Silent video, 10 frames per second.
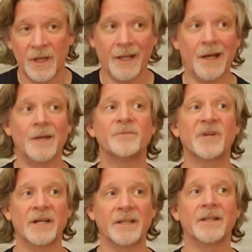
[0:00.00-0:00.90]
And I am
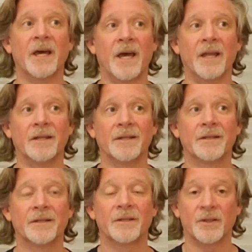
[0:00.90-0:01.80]
finding that
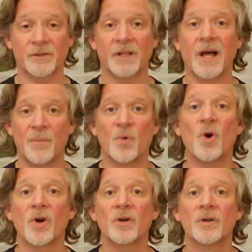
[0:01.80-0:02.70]
there's a lot
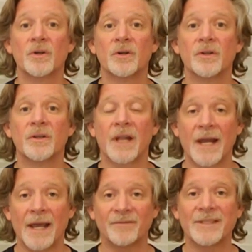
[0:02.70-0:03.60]
more that I
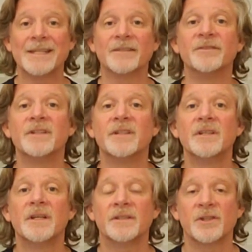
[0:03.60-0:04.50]
have to give
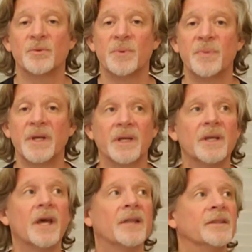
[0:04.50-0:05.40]
as a human being,
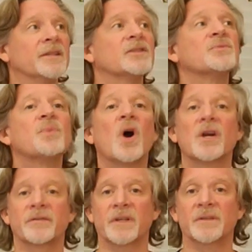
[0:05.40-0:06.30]
and this is
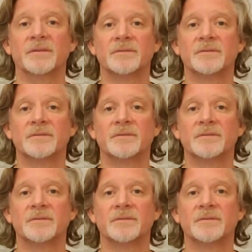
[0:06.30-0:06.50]
part of it.